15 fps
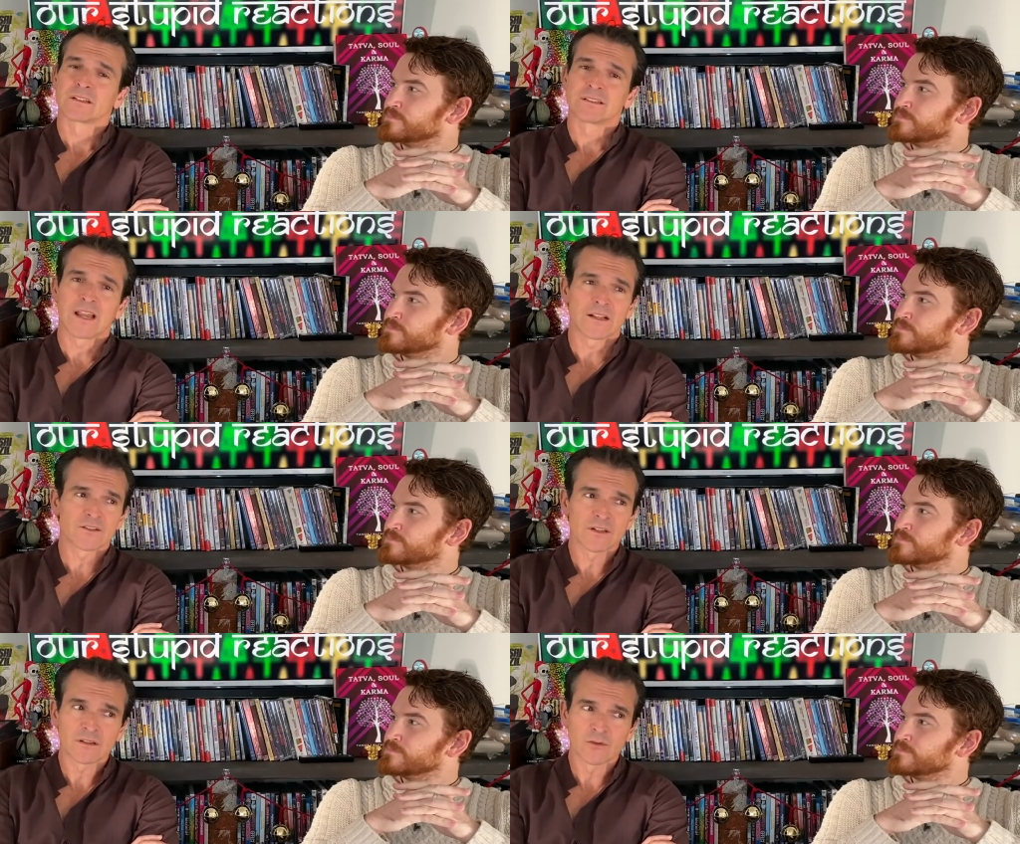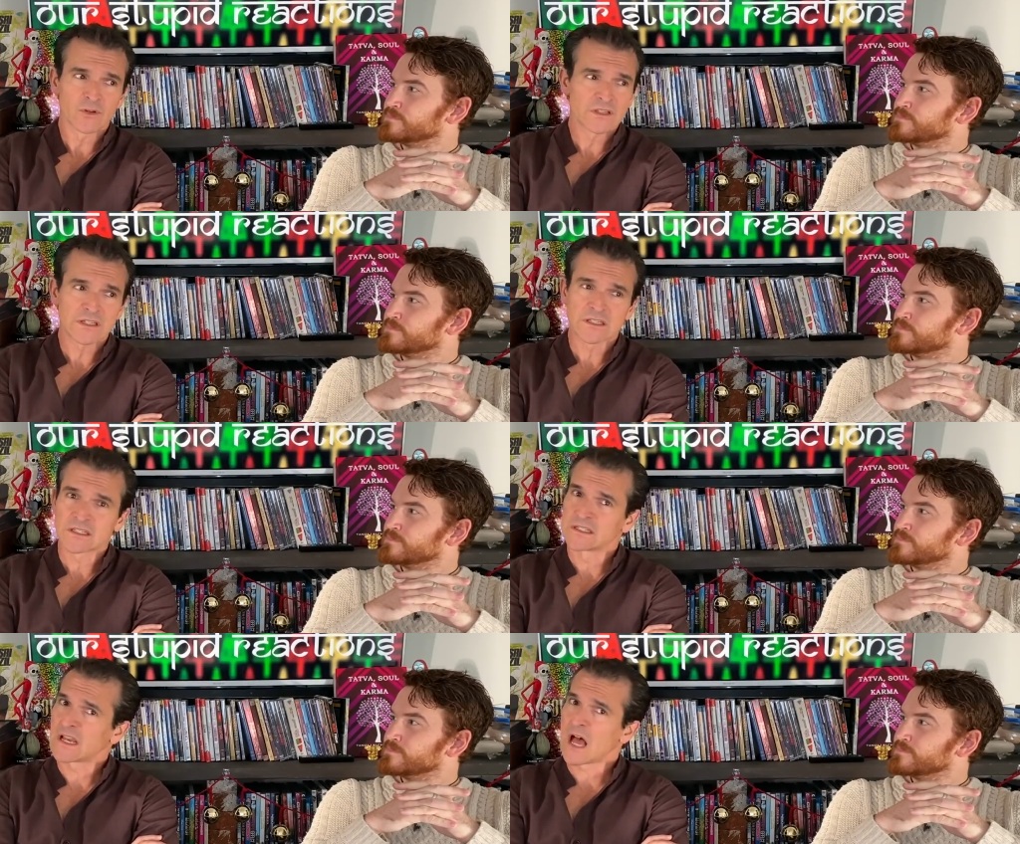Speaker 1: Daniel
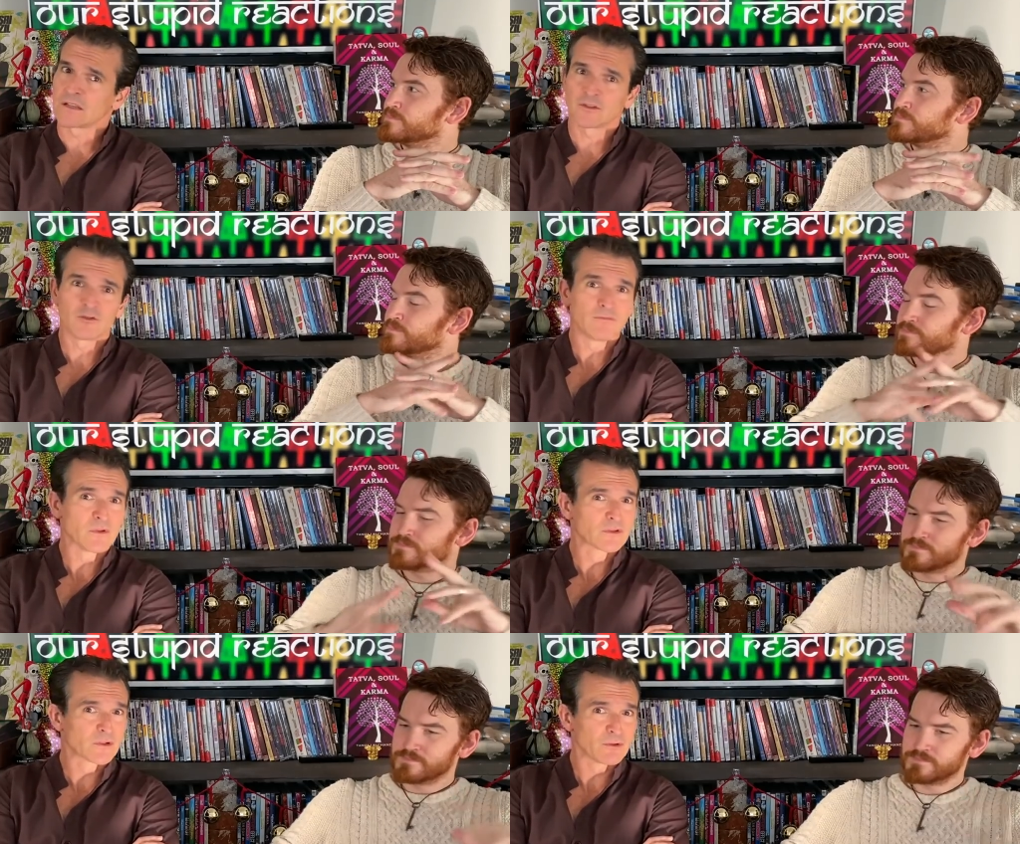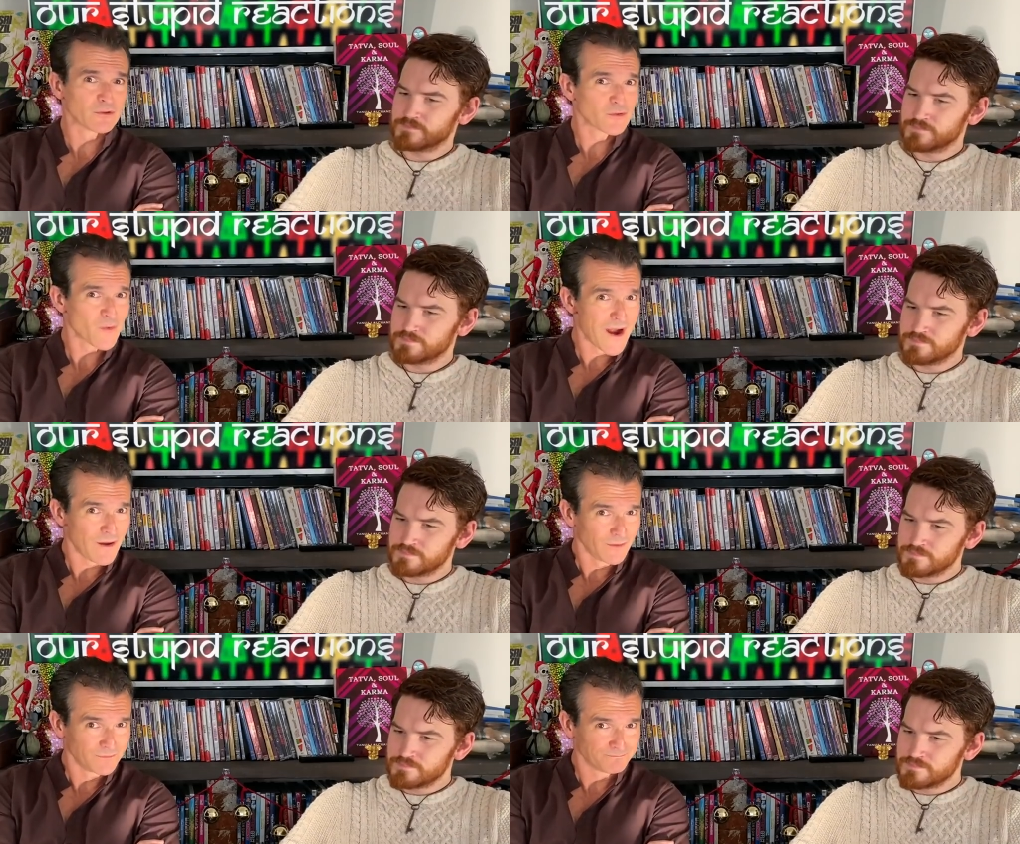Day-Lewis does not do
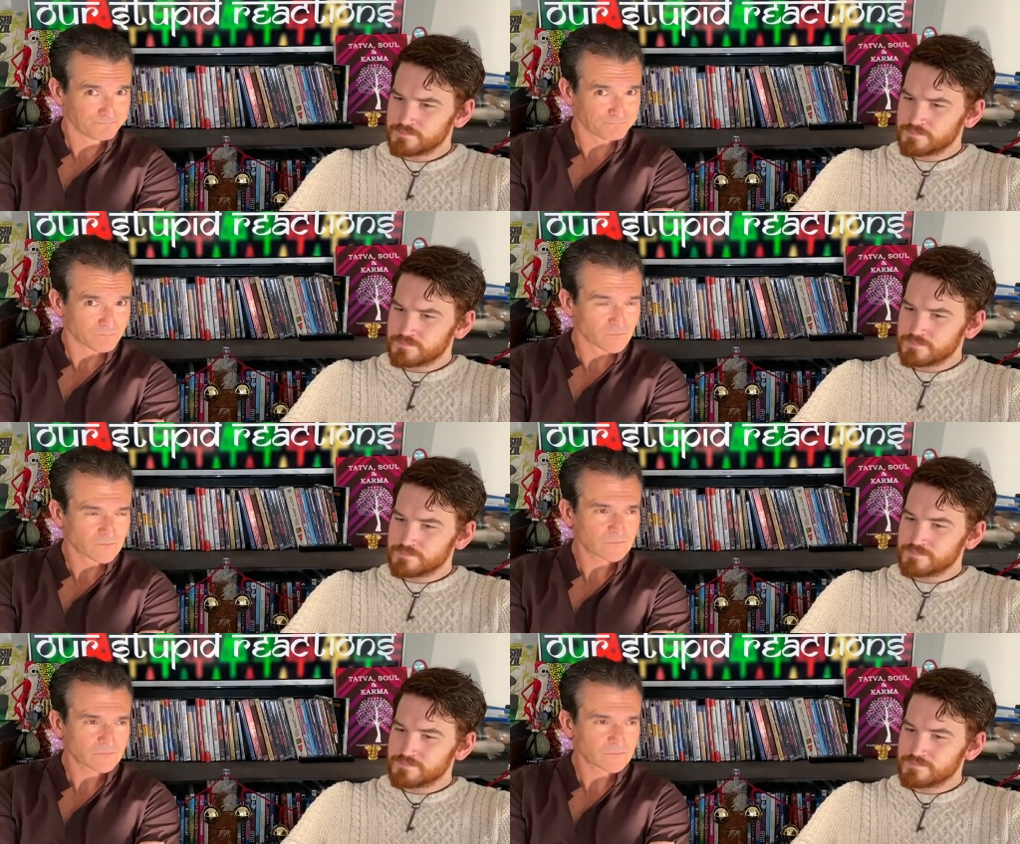musicals well.